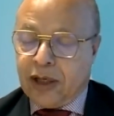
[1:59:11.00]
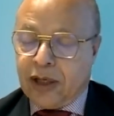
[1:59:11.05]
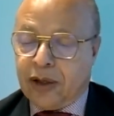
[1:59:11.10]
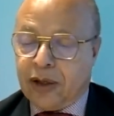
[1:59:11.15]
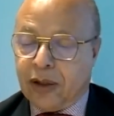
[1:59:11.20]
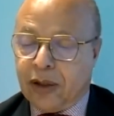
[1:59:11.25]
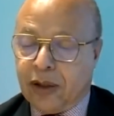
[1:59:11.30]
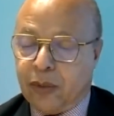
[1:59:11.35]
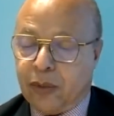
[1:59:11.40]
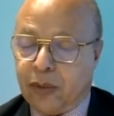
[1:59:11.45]

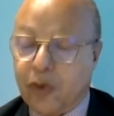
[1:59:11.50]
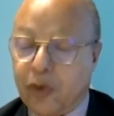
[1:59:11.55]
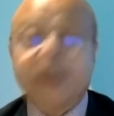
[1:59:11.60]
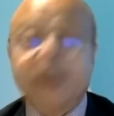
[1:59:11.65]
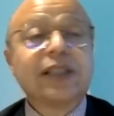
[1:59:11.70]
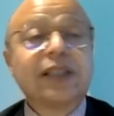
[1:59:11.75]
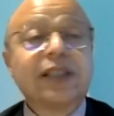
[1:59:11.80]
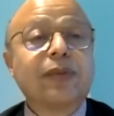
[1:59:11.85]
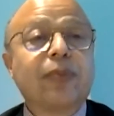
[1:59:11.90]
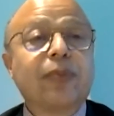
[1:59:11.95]

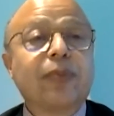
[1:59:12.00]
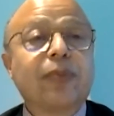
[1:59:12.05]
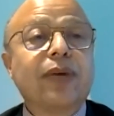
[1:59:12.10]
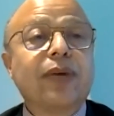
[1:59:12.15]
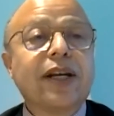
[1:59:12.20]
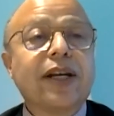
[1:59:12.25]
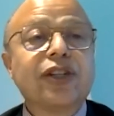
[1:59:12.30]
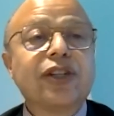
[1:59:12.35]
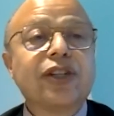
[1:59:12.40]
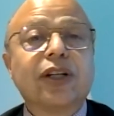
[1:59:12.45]
women's
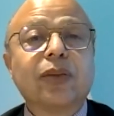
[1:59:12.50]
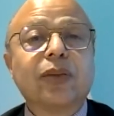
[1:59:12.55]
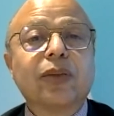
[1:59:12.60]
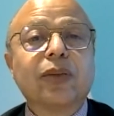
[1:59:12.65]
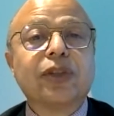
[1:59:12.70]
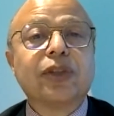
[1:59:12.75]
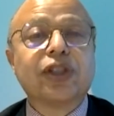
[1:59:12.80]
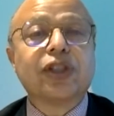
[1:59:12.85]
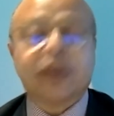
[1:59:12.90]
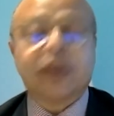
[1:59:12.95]
population,
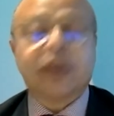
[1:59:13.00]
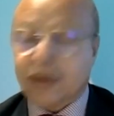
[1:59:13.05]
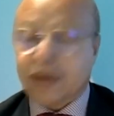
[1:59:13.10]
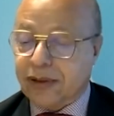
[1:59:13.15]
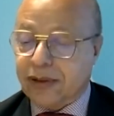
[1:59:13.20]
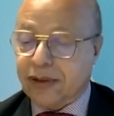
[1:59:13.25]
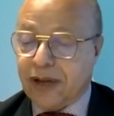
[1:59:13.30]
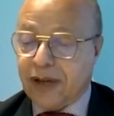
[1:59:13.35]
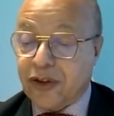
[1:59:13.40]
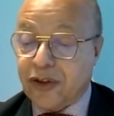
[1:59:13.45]
which
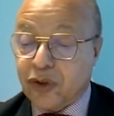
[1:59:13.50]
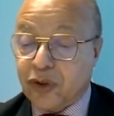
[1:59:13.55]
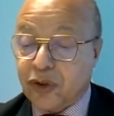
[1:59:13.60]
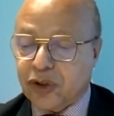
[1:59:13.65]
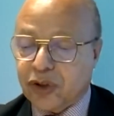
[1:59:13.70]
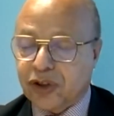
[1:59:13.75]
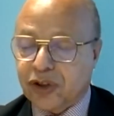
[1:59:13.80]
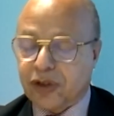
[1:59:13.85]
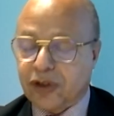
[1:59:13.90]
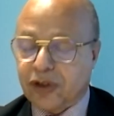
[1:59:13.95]
are
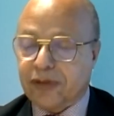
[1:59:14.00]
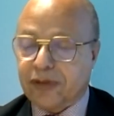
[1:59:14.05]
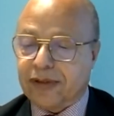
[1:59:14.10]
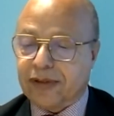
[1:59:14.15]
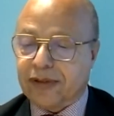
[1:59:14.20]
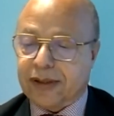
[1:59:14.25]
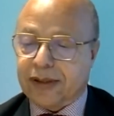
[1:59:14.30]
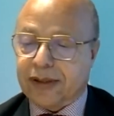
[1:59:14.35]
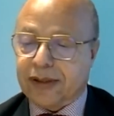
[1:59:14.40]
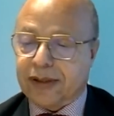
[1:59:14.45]

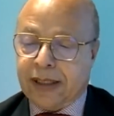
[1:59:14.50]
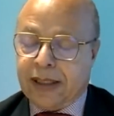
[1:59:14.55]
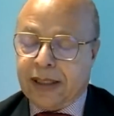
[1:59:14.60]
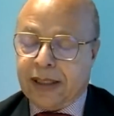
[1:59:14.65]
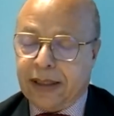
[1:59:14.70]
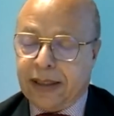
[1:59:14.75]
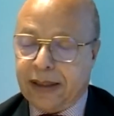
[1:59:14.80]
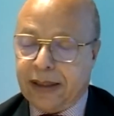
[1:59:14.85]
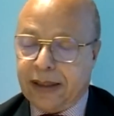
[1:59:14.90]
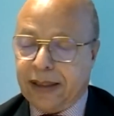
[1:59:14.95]
underserved
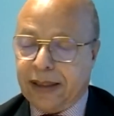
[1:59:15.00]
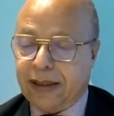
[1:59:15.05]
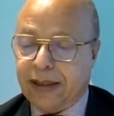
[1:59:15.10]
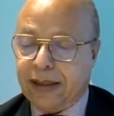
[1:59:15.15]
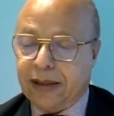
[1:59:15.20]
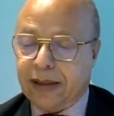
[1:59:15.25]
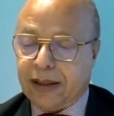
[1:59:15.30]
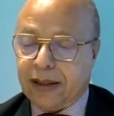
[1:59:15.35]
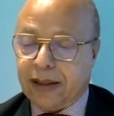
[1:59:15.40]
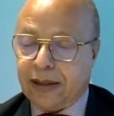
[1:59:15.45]

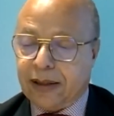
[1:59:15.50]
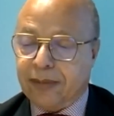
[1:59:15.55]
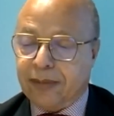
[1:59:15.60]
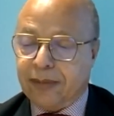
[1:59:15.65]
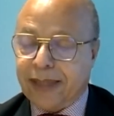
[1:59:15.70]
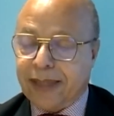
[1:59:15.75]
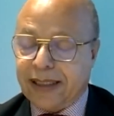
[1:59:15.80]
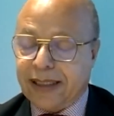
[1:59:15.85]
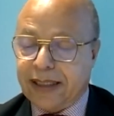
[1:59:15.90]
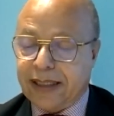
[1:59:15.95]
in
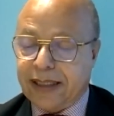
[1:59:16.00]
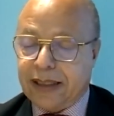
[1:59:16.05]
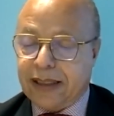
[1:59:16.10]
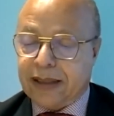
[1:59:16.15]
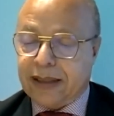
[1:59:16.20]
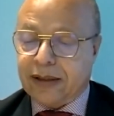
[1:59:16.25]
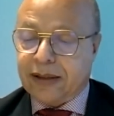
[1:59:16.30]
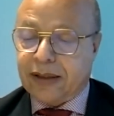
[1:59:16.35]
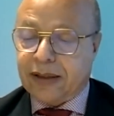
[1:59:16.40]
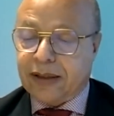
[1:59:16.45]
many
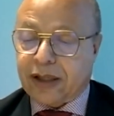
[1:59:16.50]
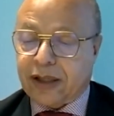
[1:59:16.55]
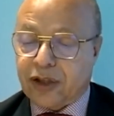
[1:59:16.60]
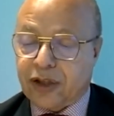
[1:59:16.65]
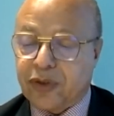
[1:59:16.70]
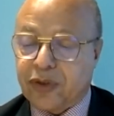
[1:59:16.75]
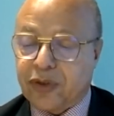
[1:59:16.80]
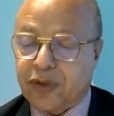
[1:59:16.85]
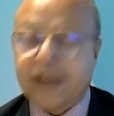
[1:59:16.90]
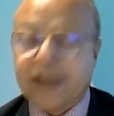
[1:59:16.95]

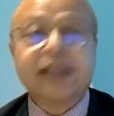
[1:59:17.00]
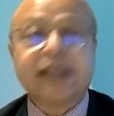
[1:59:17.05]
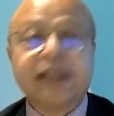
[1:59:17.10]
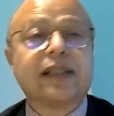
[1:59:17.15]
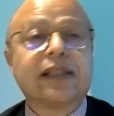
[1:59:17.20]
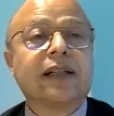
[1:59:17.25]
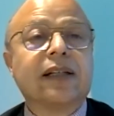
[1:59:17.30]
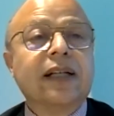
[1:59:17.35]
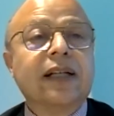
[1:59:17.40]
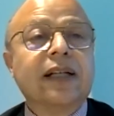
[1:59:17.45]
countries,
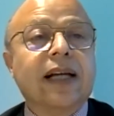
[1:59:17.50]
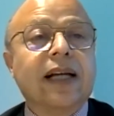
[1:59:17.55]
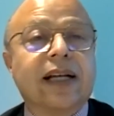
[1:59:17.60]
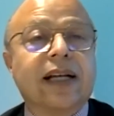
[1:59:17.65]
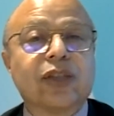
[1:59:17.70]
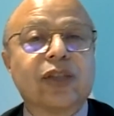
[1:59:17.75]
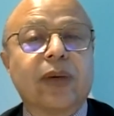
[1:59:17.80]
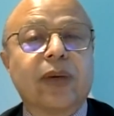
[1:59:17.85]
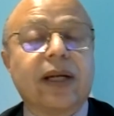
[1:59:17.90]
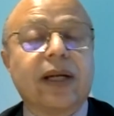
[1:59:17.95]

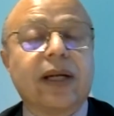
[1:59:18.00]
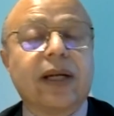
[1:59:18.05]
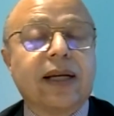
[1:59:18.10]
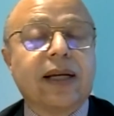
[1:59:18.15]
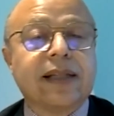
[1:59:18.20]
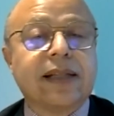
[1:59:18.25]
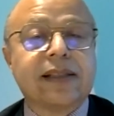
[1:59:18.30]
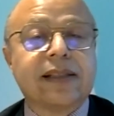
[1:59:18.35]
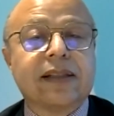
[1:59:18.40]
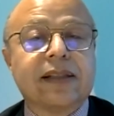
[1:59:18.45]
as well
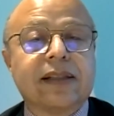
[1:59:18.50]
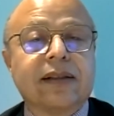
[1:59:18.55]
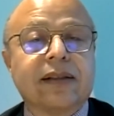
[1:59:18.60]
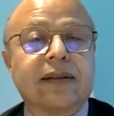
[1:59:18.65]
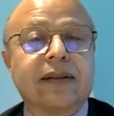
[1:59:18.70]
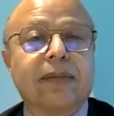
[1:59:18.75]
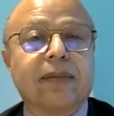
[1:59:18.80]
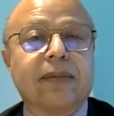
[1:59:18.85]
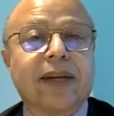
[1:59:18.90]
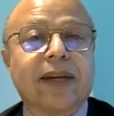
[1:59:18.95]
as
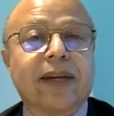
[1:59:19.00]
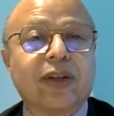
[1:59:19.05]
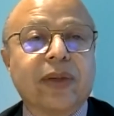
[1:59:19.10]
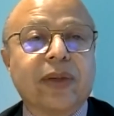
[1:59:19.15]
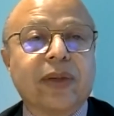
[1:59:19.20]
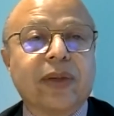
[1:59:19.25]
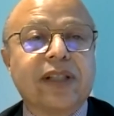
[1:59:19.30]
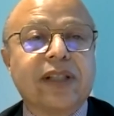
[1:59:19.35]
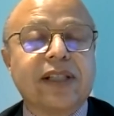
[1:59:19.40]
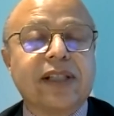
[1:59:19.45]

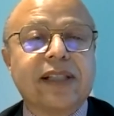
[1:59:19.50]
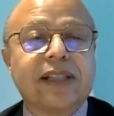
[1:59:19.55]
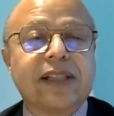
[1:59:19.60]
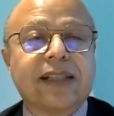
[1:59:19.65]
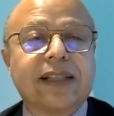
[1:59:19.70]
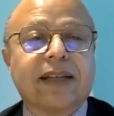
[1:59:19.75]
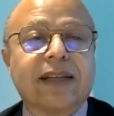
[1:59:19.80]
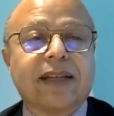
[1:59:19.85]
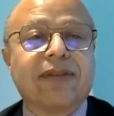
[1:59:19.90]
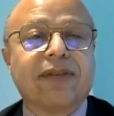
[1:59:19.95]
minorities.
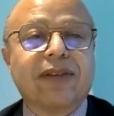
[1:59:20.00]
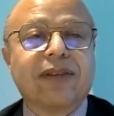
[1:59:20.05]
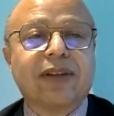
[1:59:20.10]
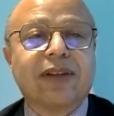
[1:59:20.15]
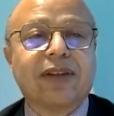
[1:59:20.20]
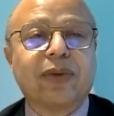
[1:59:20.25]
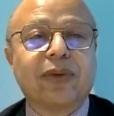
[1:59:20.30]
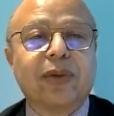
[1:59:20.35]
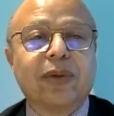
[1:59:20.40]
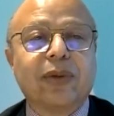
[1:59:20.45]
And I think
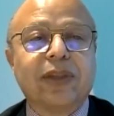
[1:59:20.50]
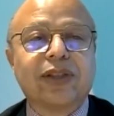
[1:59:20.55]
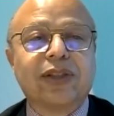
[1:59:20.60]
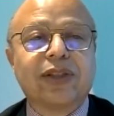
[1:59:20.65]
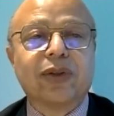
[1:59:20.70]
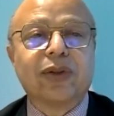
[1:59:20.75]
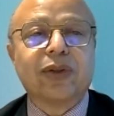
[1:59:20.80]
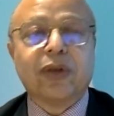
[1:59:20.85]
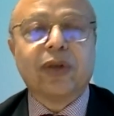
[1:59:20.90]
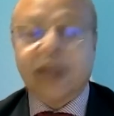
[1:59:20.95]
that we
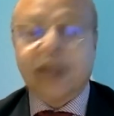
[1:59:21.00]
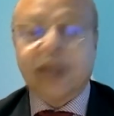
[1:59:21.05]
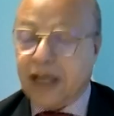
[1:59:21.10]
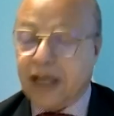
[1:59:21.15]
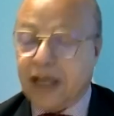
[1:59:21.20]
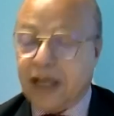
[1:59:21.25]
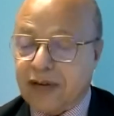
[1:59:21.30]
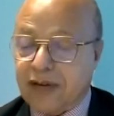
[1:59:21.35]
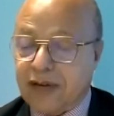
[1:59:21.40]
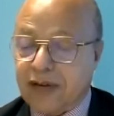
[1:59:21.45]
saw
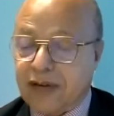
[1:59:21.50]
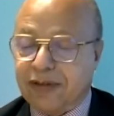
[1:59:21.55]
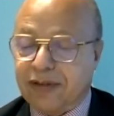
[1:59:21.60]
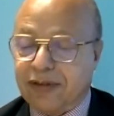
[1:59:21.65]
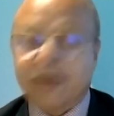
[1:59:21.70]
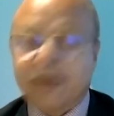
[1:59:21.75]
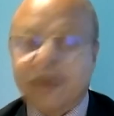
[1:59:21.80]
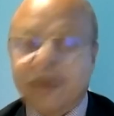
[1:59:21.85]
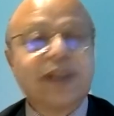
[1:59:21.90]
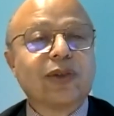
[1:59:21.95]
here that
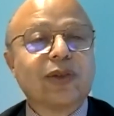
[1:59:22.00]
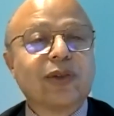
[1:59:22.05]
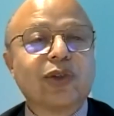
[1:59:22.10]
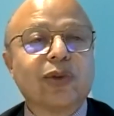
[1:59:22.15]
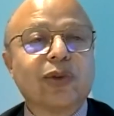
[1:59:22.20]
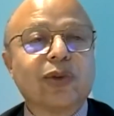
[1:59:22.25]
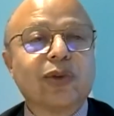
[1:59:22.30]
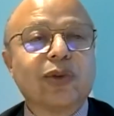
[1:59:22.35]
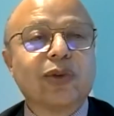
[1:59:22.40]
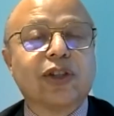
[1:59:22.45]
there is
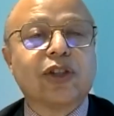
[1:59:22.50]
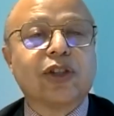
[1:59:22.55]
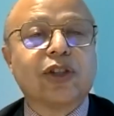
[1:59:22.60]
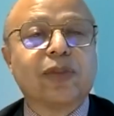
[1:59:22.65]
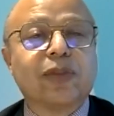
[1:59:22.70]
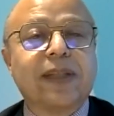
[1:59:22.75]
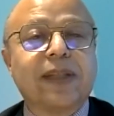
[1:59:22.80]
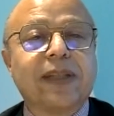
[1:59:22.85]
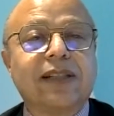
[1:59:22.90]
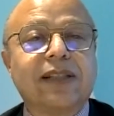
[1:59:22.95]
also a
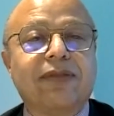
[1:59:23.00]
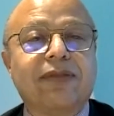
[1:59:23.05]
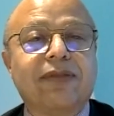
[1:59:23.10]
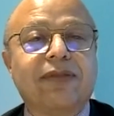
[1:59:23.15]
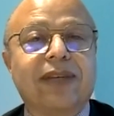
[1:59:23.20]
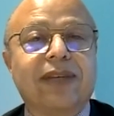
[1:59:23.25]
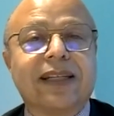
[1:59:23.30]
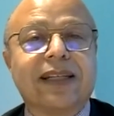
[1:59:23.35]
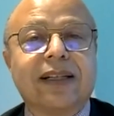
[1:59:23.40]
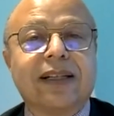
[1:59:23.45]

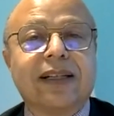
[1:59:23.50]
specific